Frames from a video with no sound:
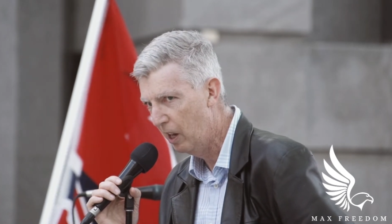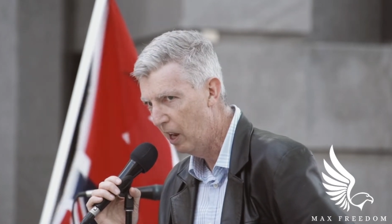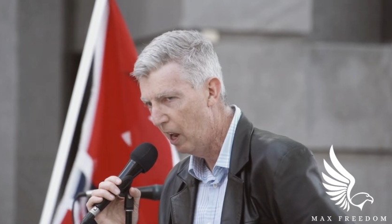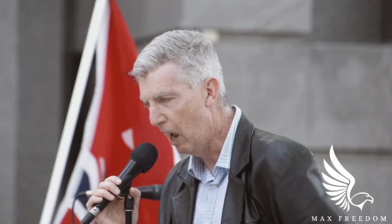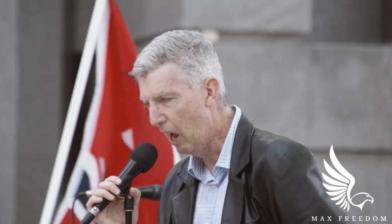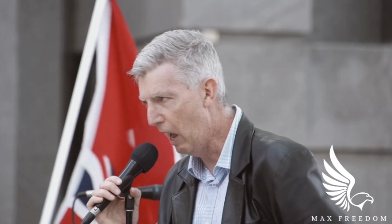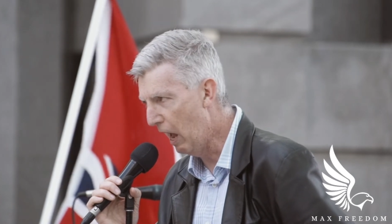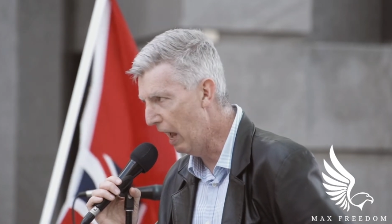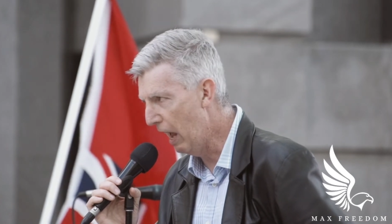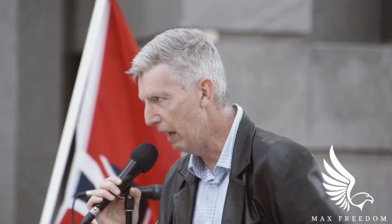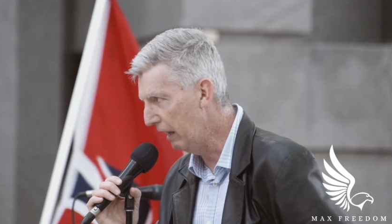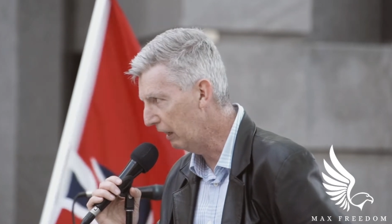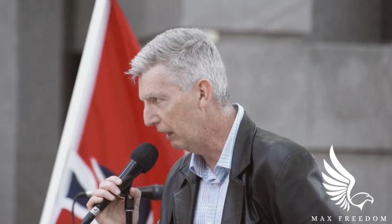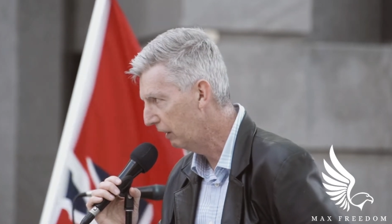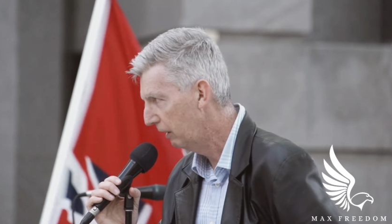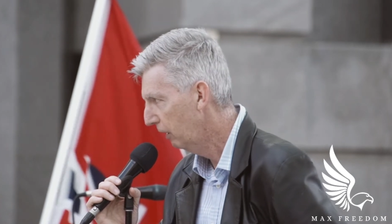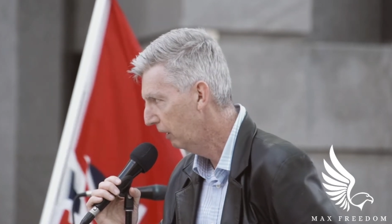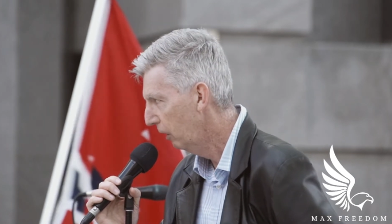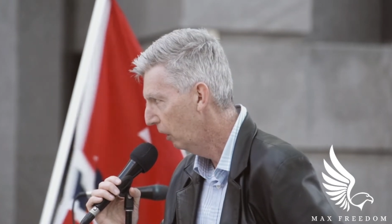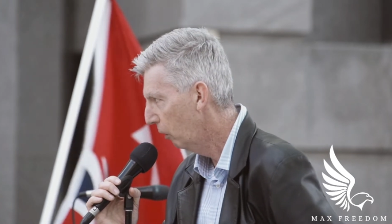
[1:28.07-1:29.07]
"Hey,
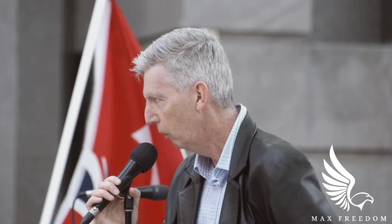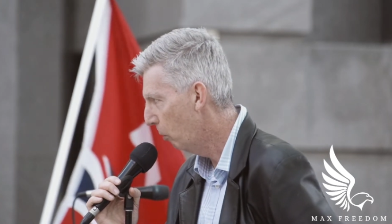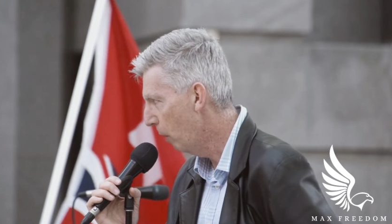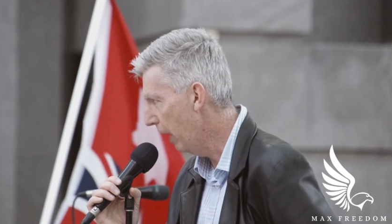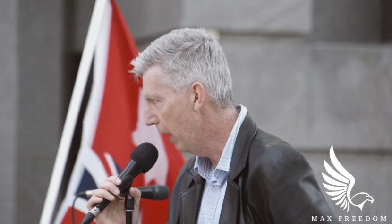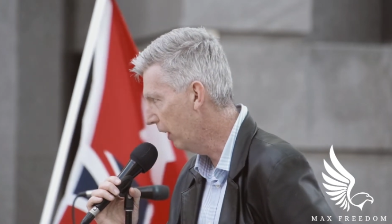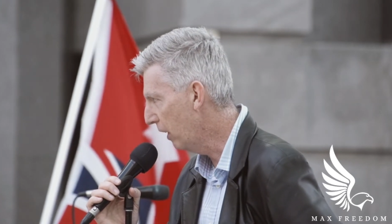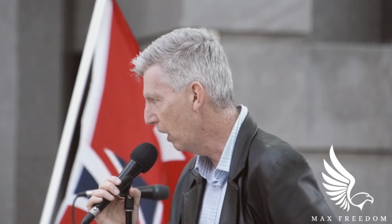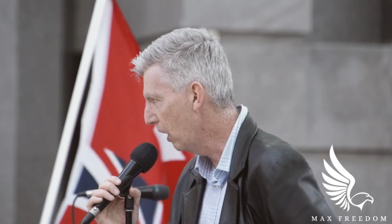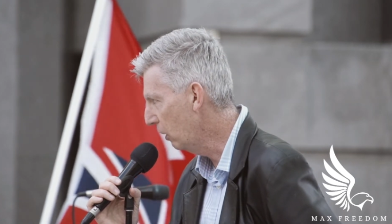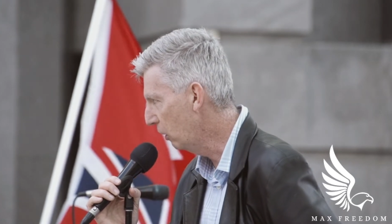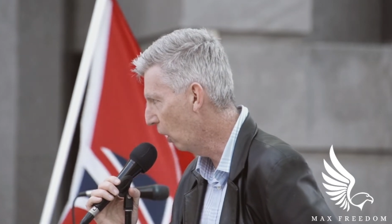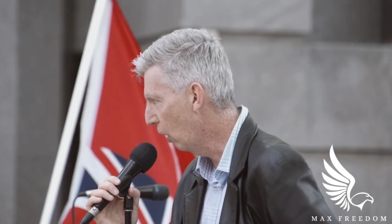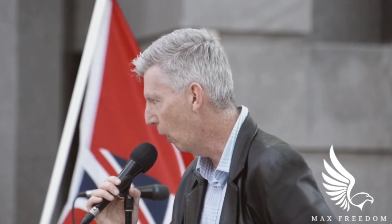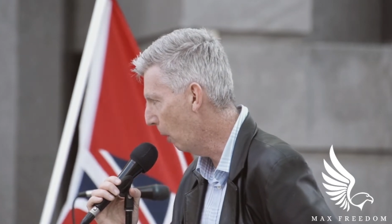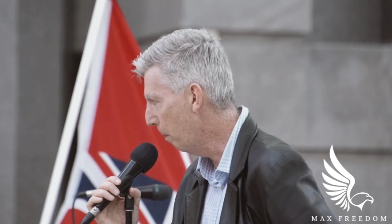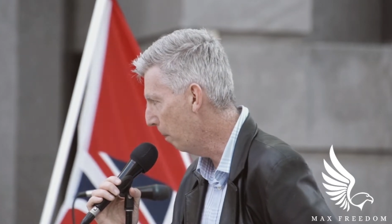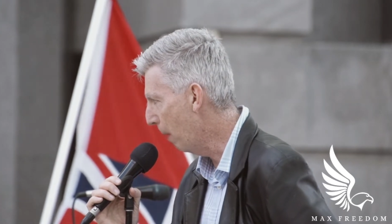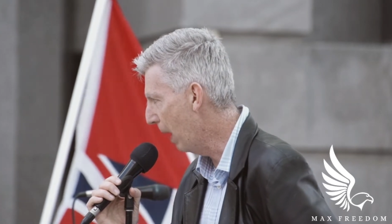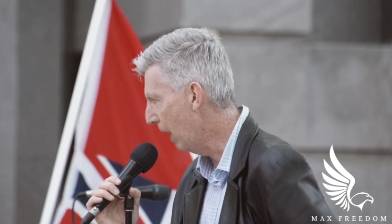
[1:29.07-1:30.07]
we can
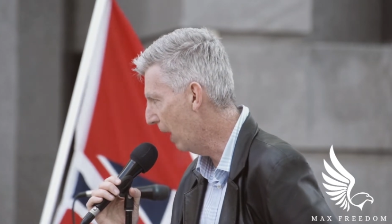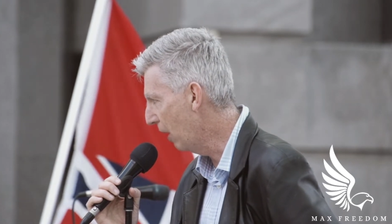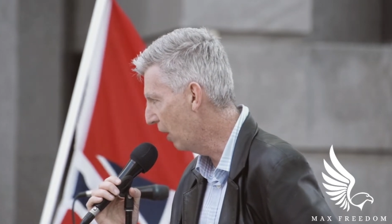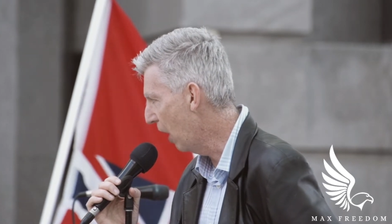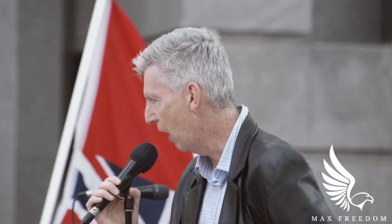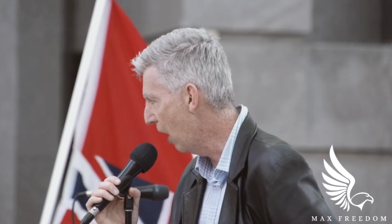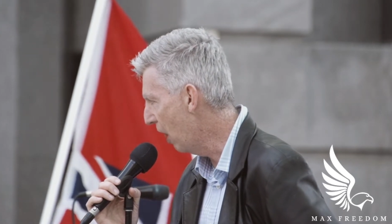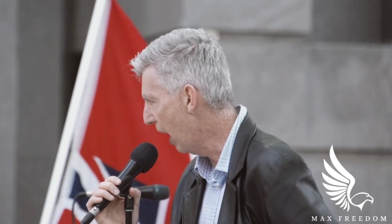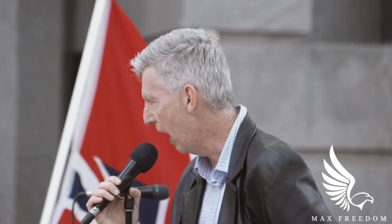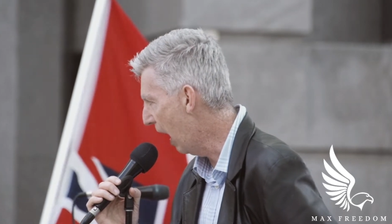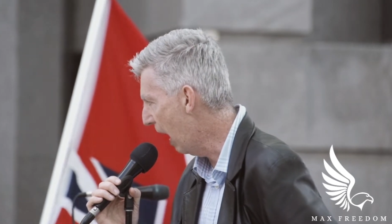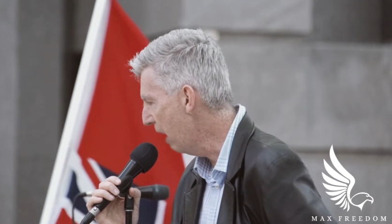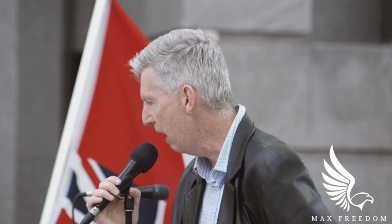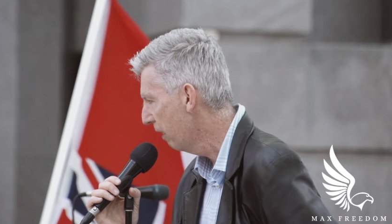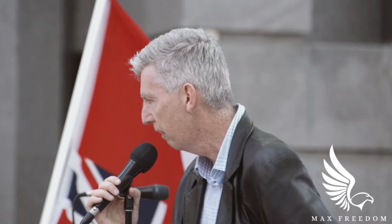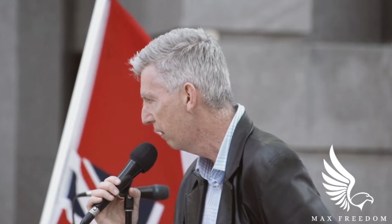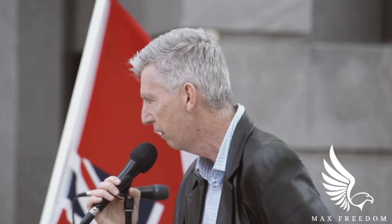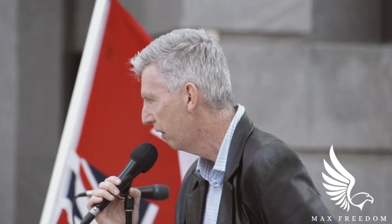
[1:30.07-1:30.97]
do better than that."